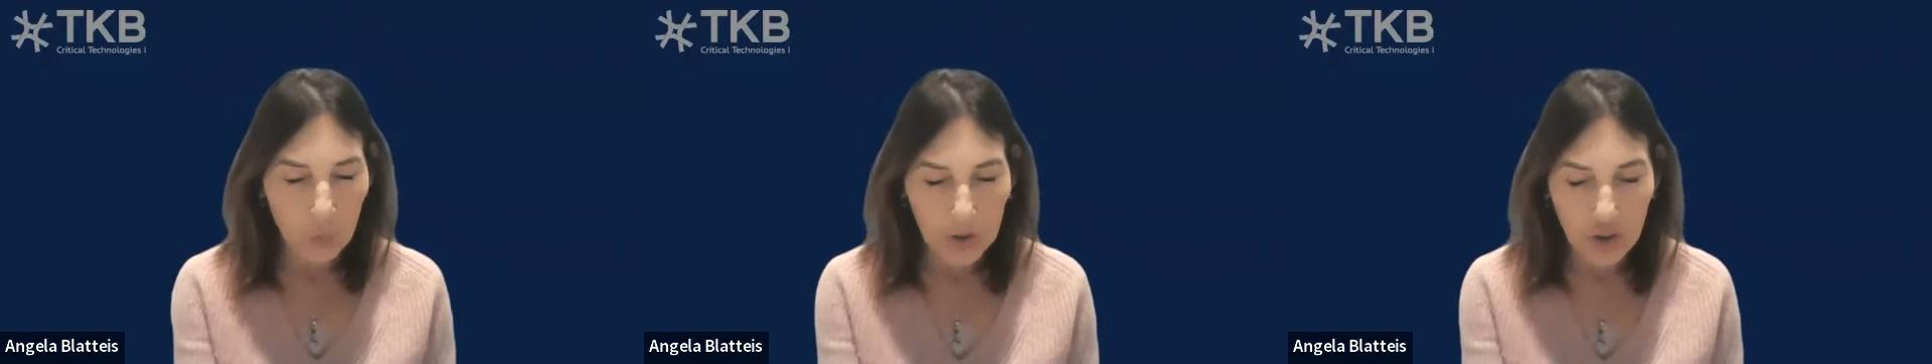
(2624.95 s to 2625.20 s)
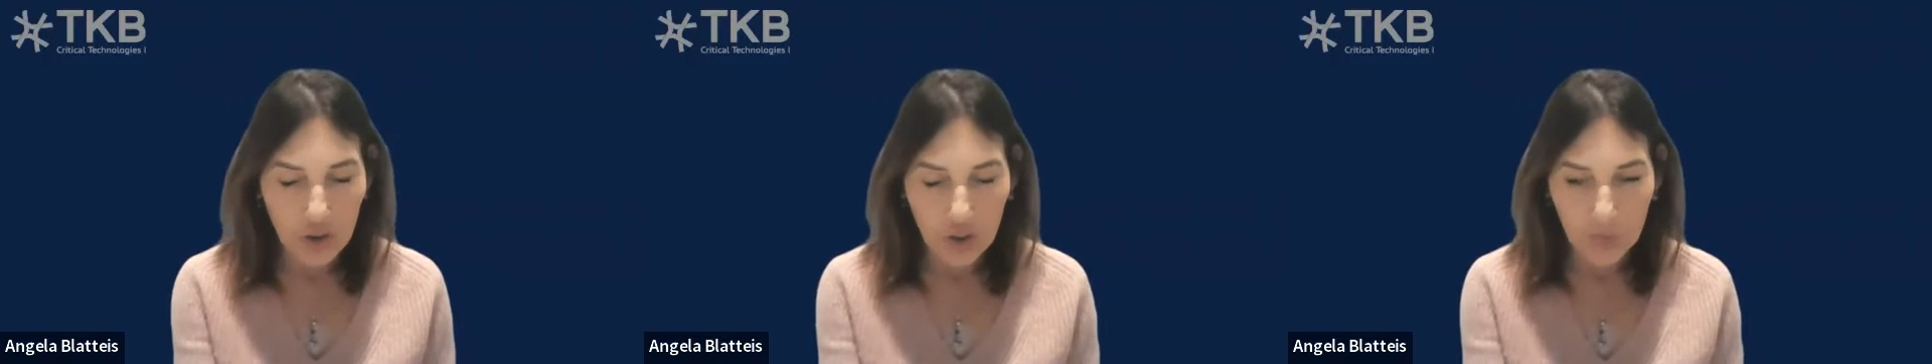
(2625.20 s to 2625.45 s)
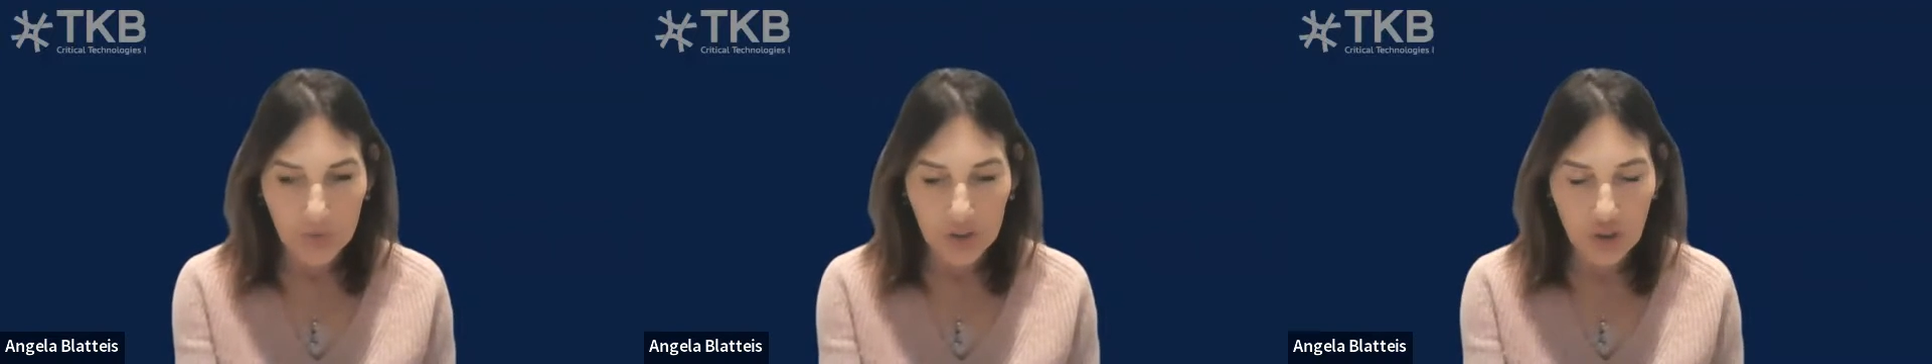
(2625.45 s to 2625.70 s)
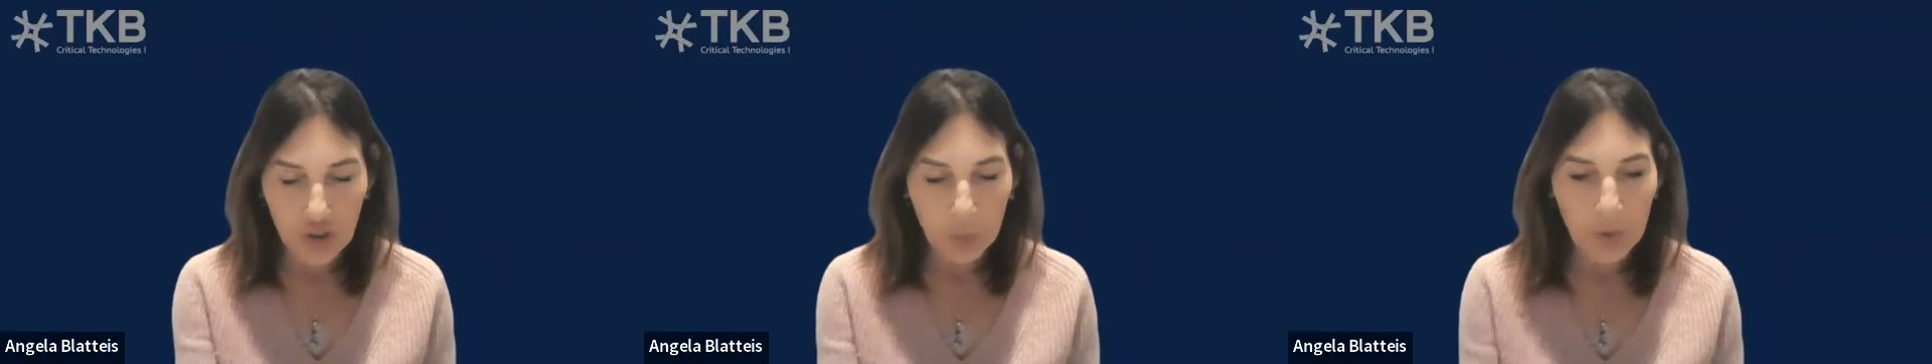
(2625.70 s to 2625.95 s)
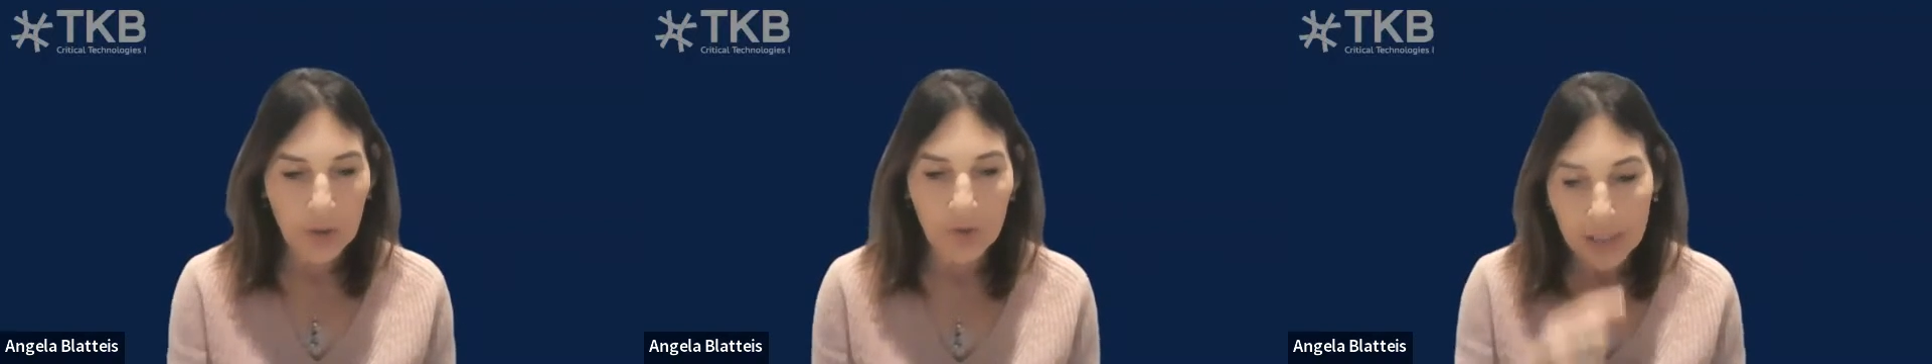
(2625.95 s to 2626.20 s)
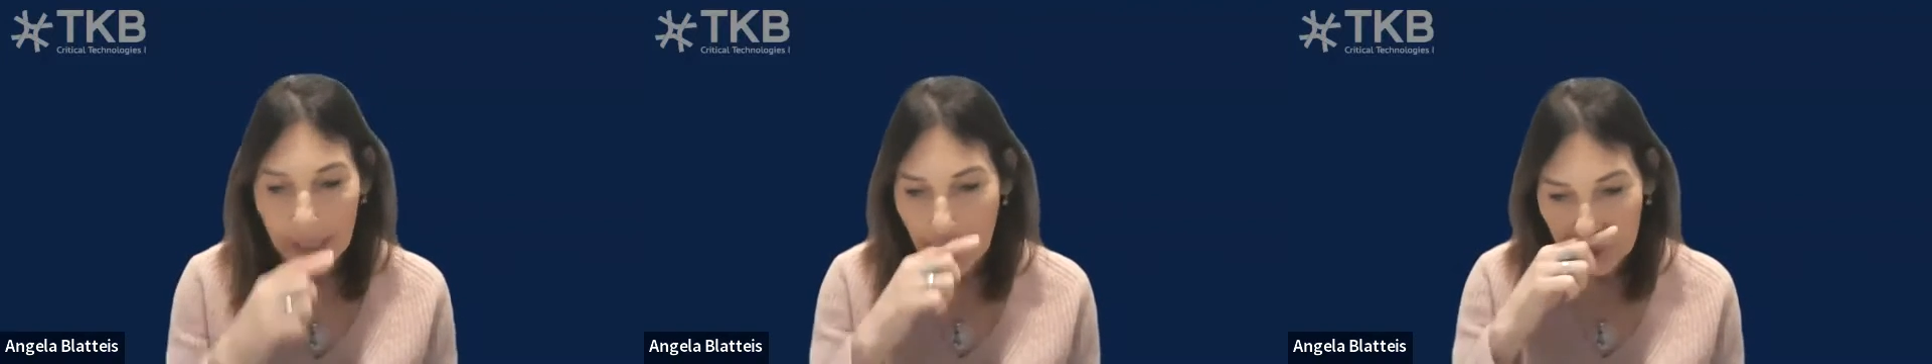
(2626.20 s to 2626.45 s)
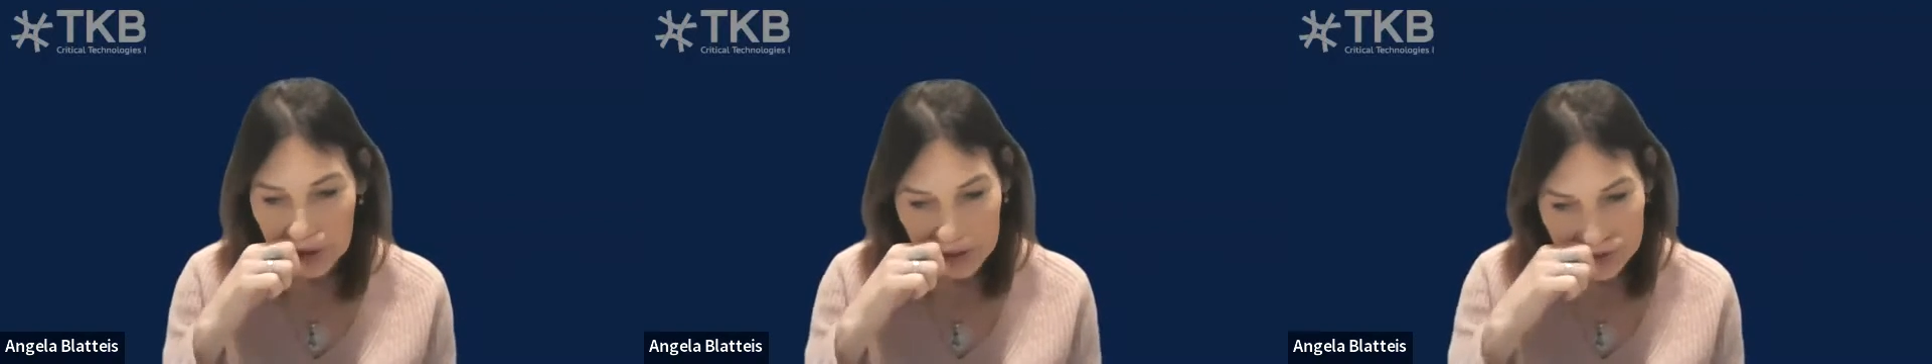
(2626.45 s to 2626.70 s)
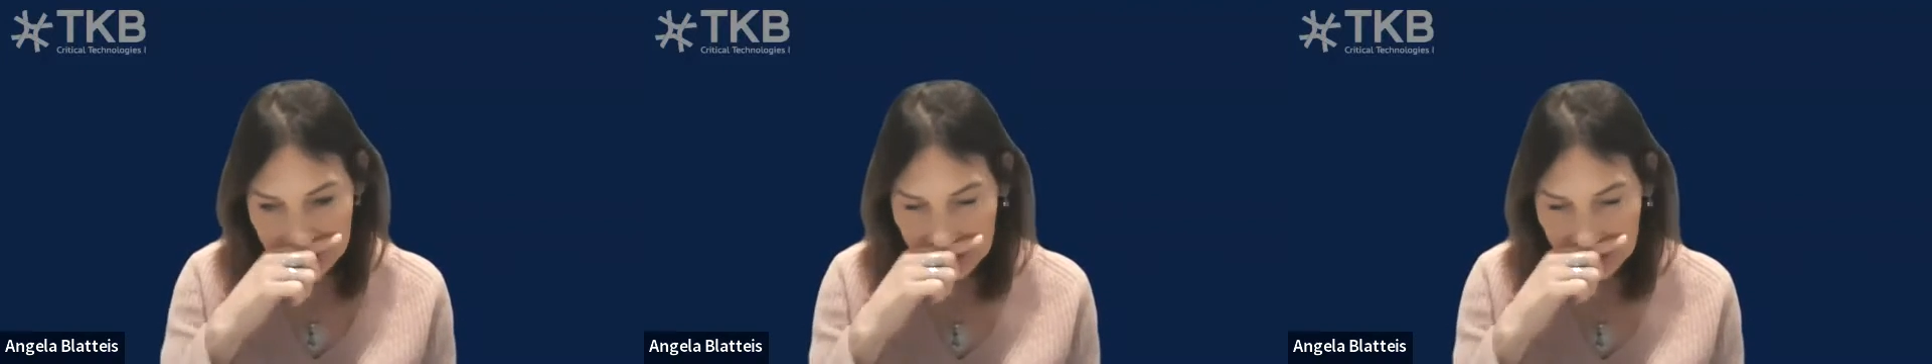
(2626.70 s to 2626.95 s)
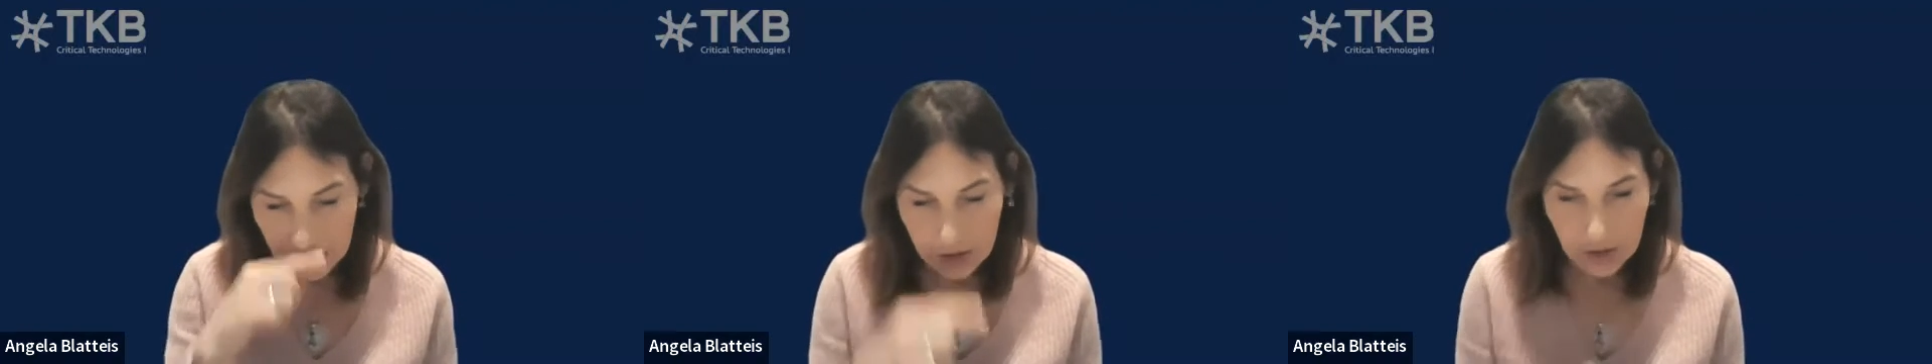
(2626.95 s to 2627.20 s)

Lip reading: reach their vision, whatever capital is it